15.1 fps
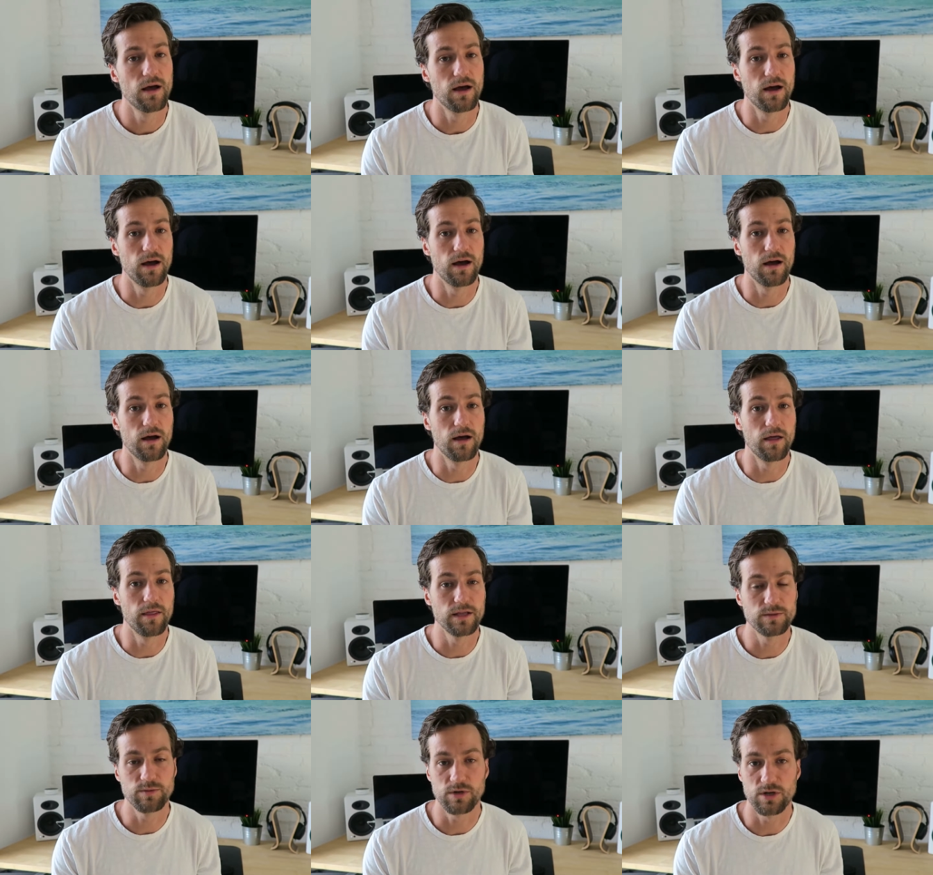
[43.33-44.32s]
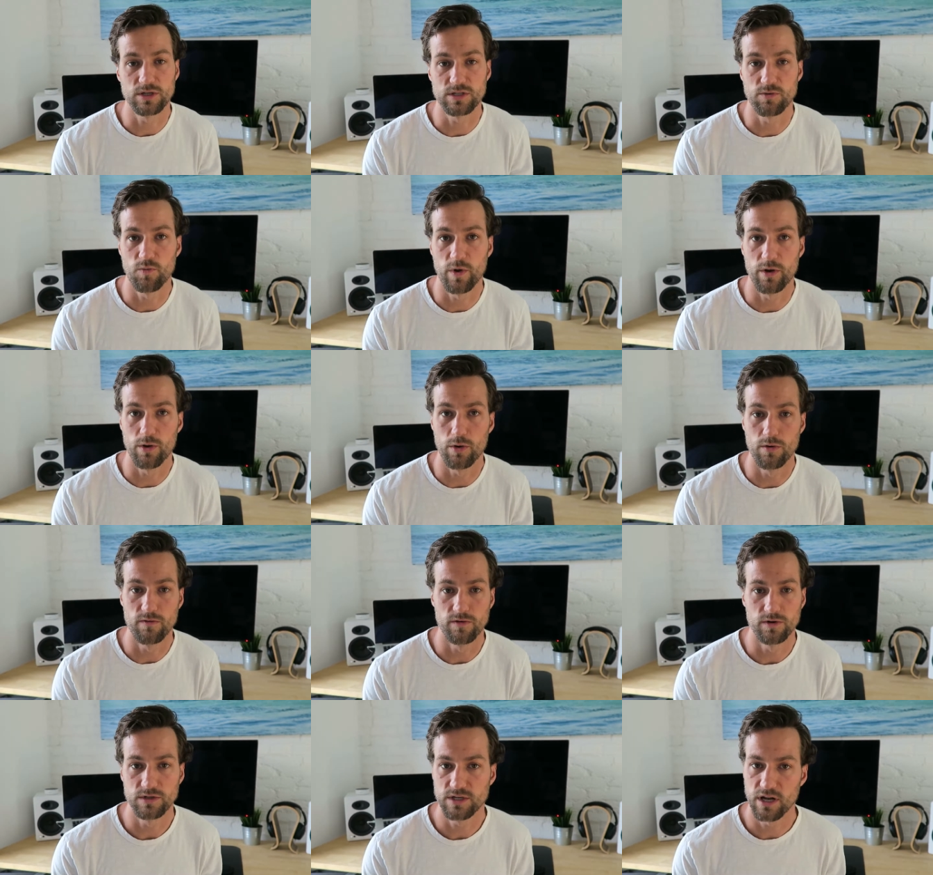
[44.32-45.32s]
Uh, that's because it went
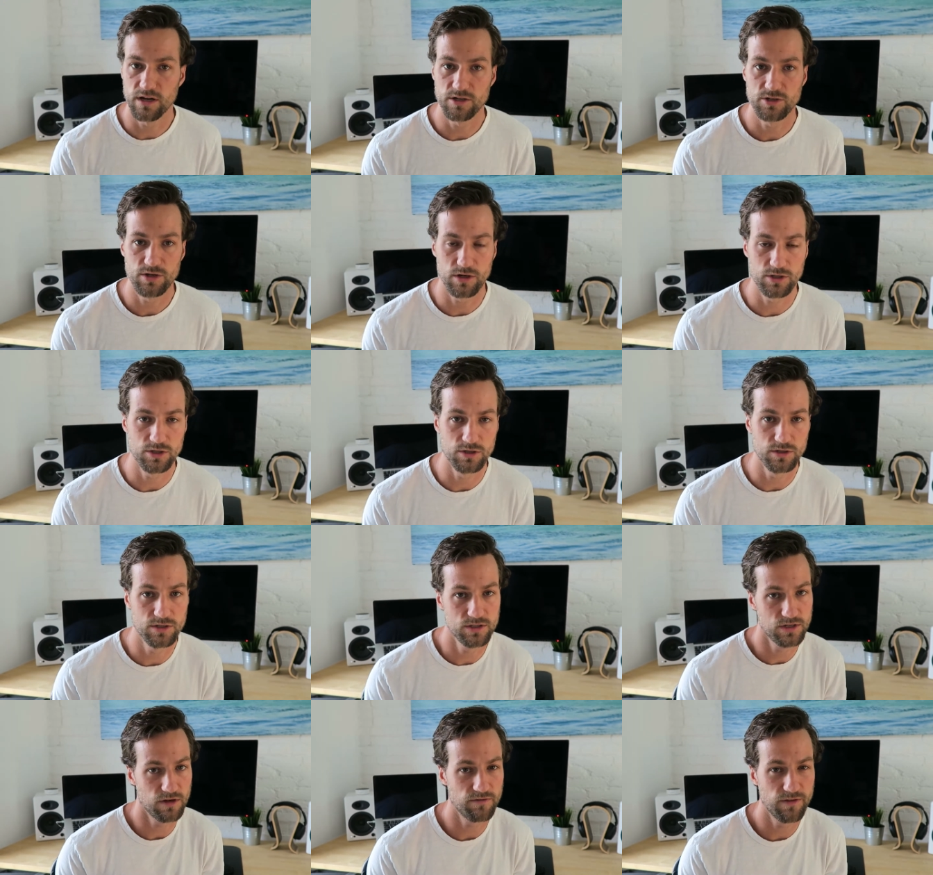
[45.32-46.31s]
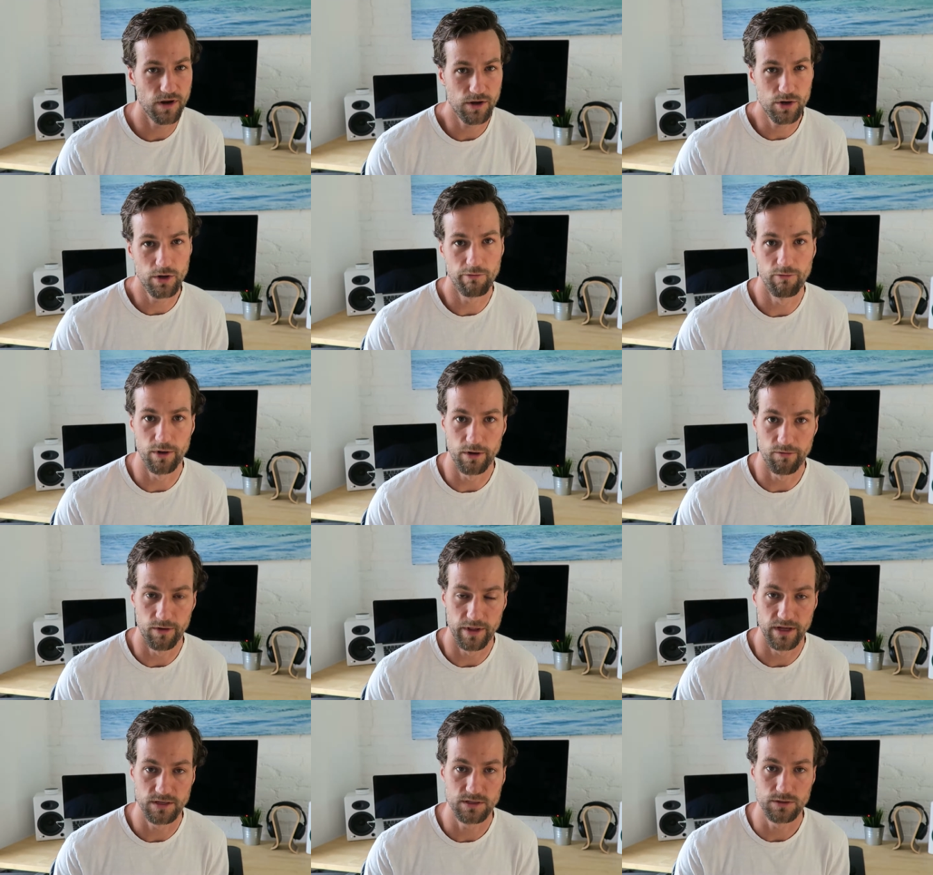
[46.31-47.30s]
over data structures, stuff that I couldn't really
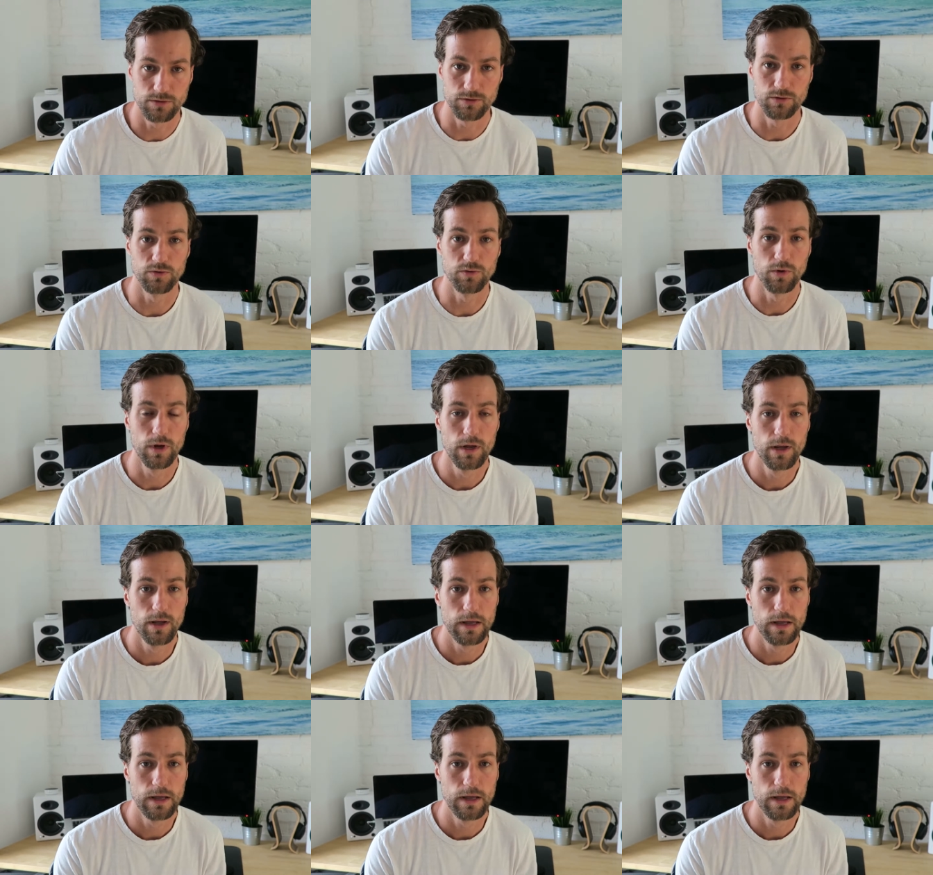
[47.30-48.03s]
relate to